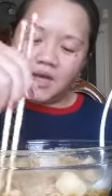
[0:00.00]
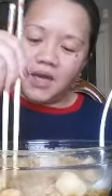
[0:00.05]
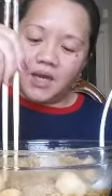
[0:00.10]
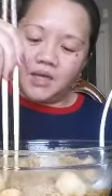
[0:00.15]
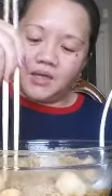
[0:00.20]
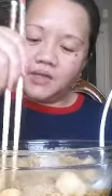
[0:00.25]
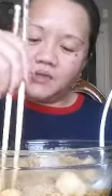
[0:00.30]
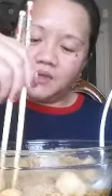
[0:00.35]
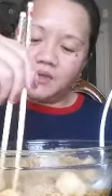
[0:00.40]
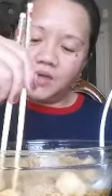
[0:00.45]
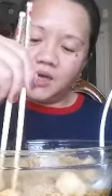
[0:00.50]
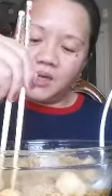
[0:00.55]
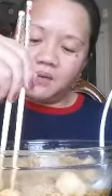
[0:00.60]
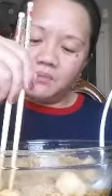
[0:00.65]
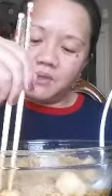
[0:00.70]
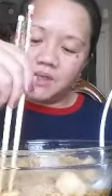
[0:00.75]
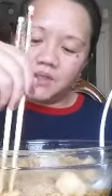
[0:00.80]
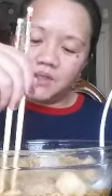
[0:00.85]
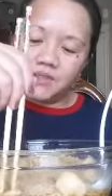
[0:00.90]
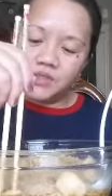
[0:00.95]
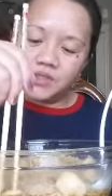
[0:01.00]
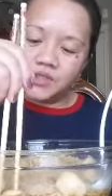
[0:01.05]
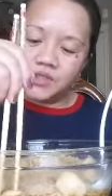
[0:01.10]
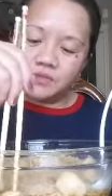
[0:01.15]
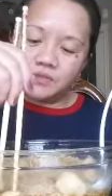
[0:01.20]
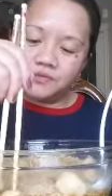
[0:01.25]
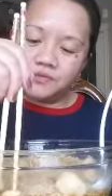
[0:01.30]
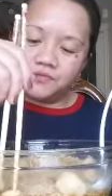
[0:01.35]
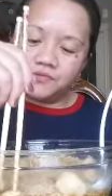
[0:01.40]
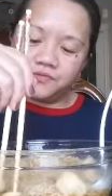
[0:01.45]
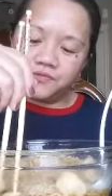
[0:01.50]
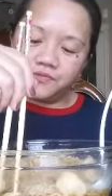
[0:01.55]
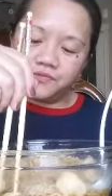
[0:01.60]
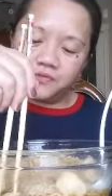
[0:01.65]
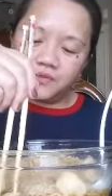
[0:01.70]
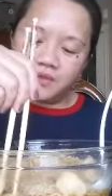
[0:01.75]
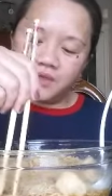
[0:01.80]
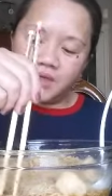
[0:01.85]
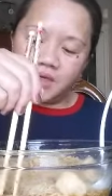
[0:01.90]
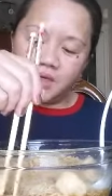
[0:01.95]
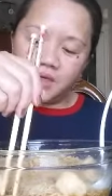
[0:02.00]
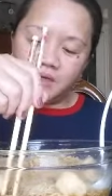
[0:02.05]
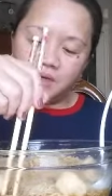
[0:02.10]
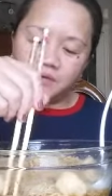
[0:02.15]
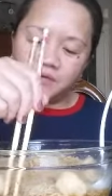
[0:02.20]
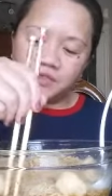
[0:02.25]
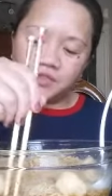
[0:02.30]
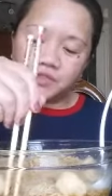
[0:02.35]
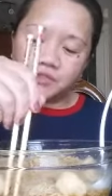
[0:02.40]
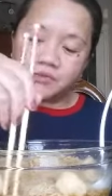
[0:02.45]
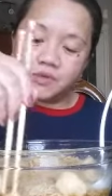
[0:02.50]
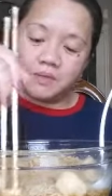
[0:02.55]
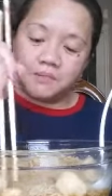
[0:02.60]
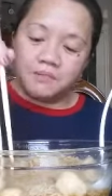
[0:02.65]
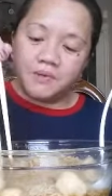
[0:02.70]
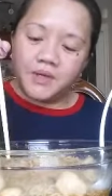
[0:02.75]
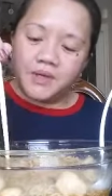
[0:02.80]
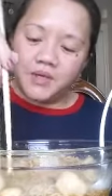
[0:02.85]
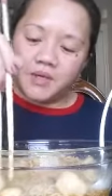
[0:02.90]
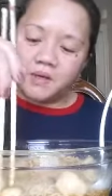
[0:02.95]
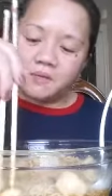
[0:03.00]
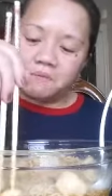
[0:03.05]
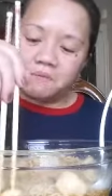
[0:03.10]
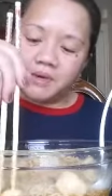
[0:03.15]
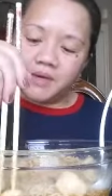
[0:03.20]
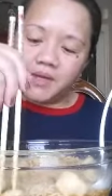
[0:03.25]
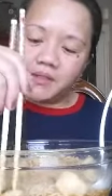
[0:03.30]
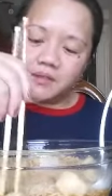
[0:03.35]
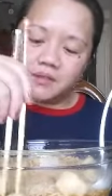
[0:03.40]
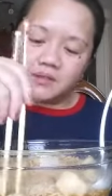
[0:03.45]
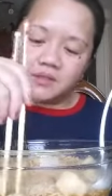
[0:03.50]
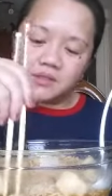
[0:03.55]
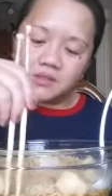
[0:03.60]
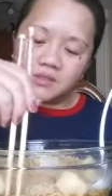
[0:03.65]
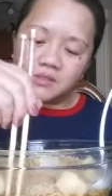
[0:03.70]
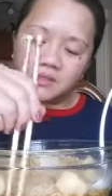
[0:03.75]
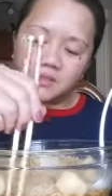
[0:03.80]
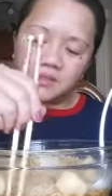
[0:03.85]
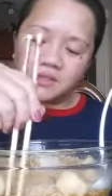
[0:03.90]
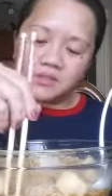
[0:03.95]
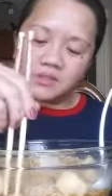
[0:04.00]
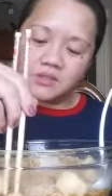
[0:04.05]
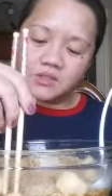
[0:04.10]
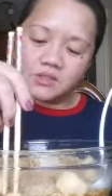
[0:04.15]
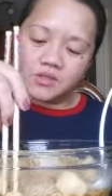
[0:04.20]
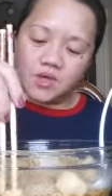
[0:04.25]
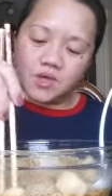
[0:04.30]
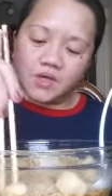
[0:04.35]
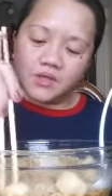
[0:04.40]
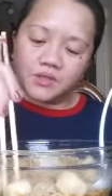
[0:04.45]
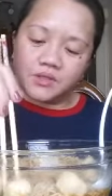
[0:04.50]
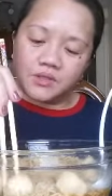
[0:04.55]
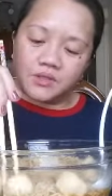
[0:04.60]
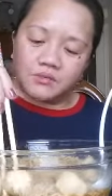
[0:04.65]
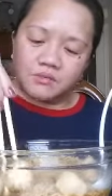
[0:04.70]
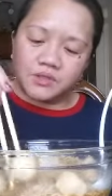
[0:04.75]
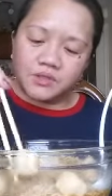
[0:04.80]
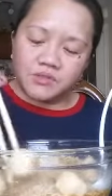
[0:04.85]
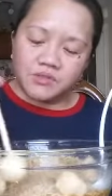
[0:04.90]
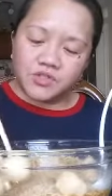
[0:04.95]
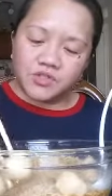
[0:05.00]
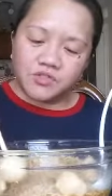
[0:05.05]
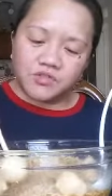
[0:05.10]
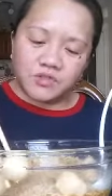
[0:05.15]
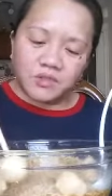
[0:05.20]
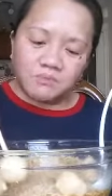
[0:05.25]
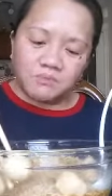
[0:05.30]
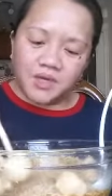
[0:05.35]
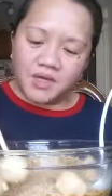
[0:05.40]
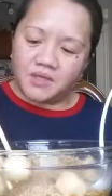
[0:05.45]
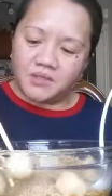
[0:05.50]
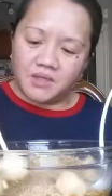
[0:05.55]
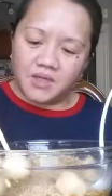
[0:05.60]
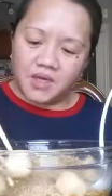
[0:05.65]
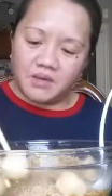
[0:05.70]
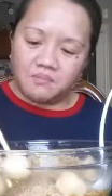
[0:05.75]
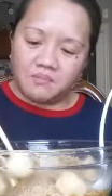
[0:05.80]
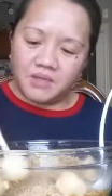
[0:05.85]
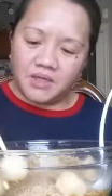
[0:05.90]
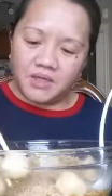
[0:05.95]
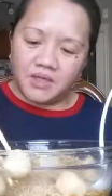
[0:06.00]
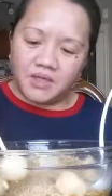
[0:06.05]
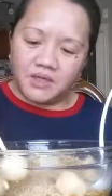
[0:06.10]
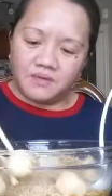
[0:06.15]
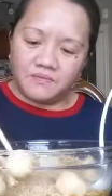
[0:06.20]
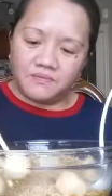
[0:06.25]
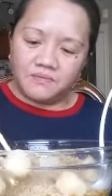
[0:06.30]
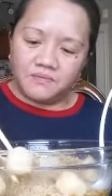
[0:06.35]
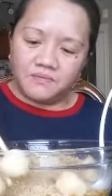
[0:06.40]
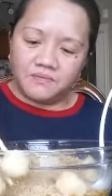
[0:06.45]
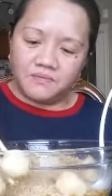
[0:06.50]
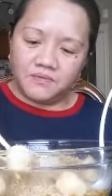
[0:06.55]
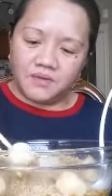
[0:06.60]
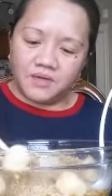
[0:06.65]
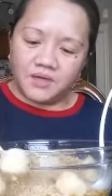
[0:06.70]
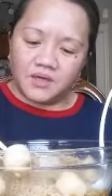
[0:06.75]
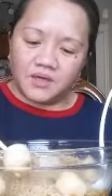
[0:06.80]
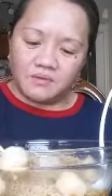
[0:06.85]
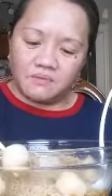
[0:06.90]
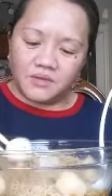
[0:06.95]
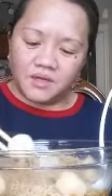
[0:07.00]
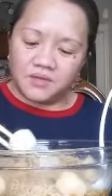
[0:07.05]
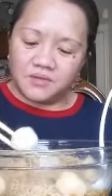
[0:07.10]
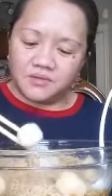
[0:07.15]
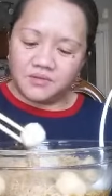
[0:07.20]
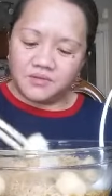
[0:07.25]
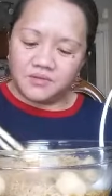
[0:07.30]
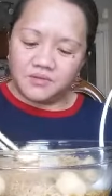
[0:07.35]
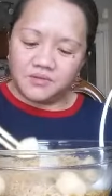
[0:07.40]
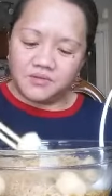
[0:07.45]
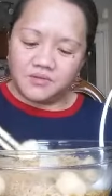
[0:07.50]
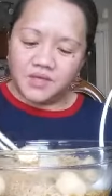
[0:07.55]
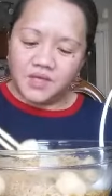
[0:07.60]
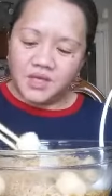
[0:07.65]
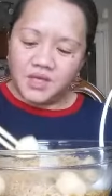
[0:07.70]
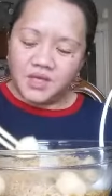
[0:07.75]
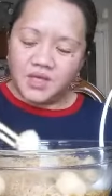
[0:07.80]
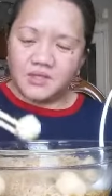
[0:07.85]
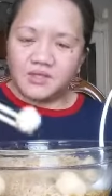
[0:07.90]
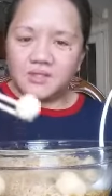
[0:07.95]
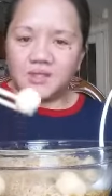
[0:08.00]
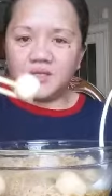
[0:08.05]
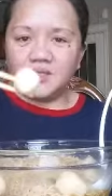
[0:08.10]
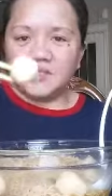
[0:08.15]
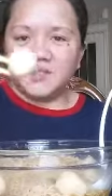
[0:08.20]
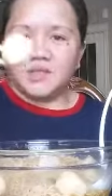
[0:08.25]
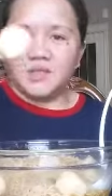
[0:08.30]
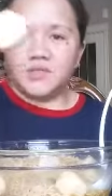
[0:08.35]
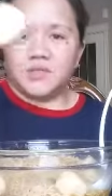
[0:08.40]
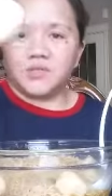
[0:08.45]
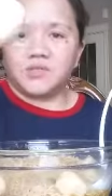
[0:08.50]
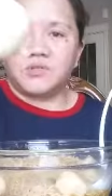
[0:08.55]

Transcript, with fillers: I know I'm allergic to uh, shrimp, but this is not the real shrimp, I, I believe. Um, I don't know. It tastes like